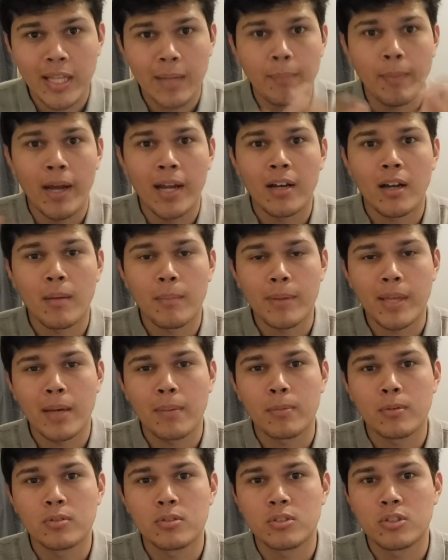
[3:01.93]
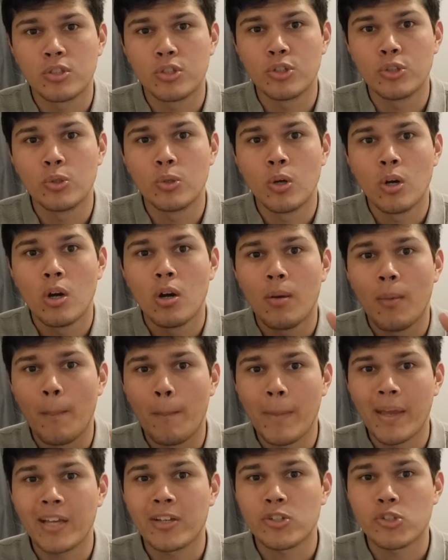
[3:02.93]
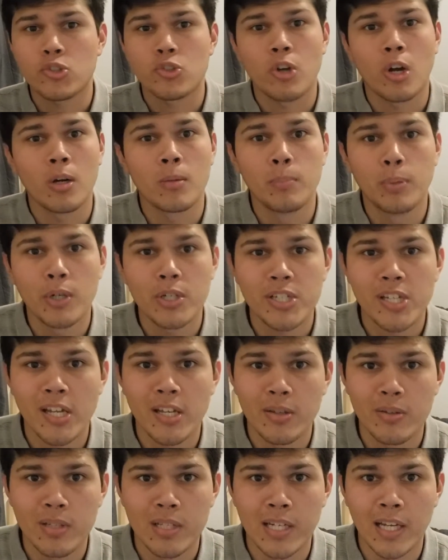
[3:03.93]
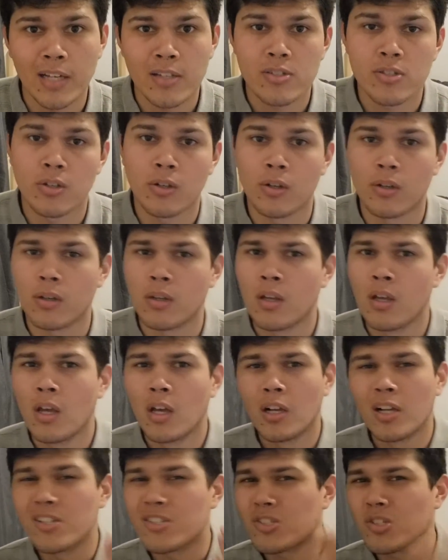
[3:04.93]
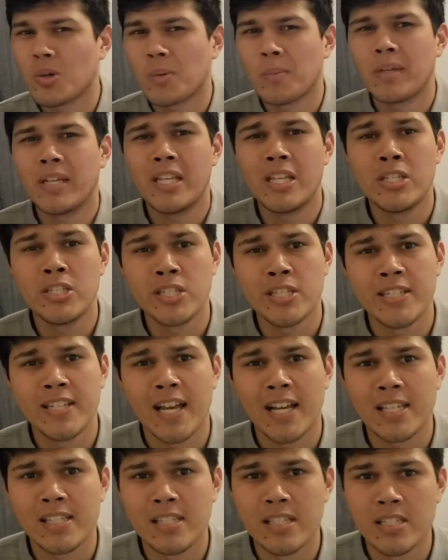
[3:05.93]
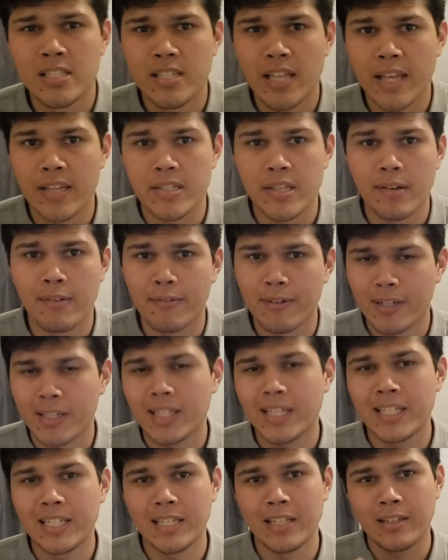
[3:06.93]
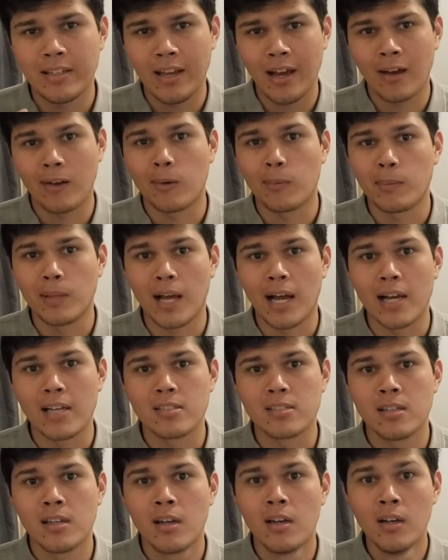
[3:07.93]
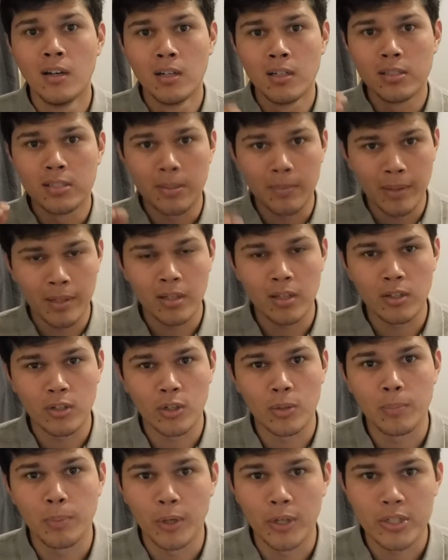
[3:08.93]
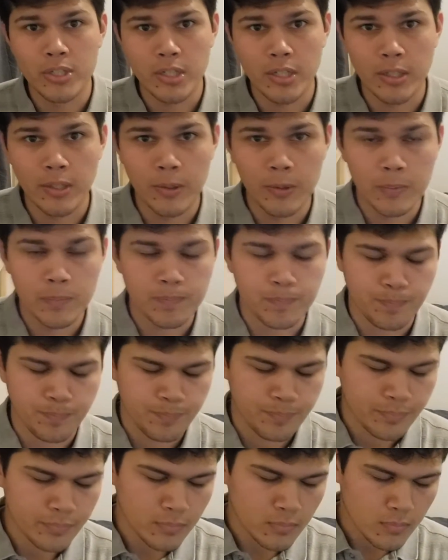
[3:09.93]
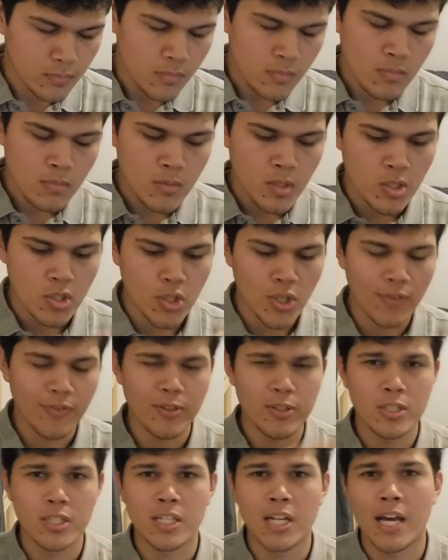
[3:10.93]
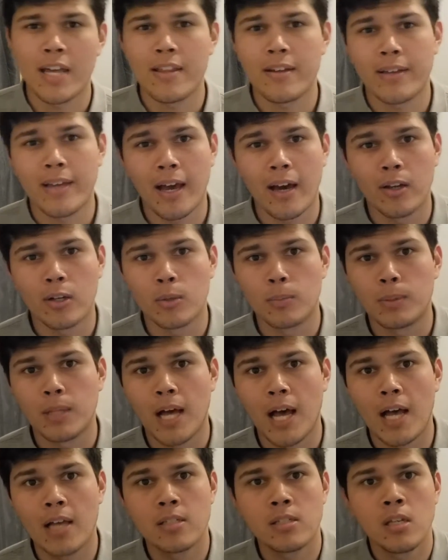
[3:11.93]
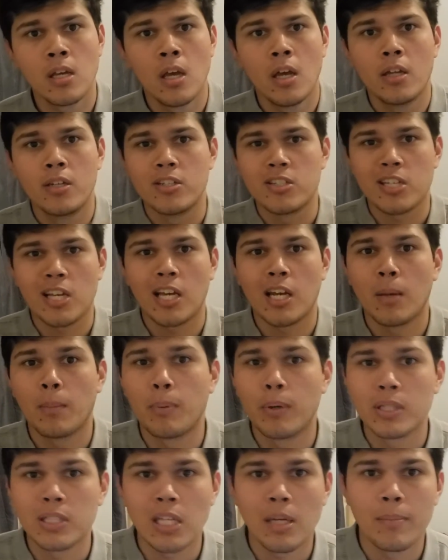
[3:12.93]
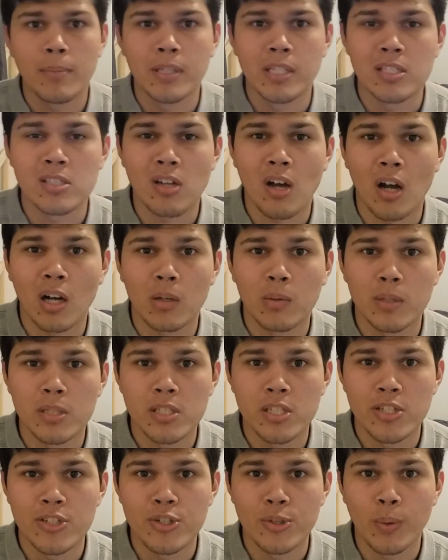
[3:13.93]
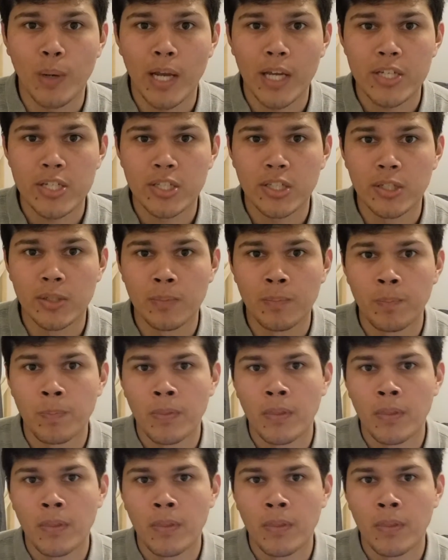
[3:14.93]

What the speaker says: They might not be able to make a strong push at you the next turn, because so many G decks these days, they really need counterblasts to make a good push at you. So if you deny their counterblast, just kind of put them in this awkward situation.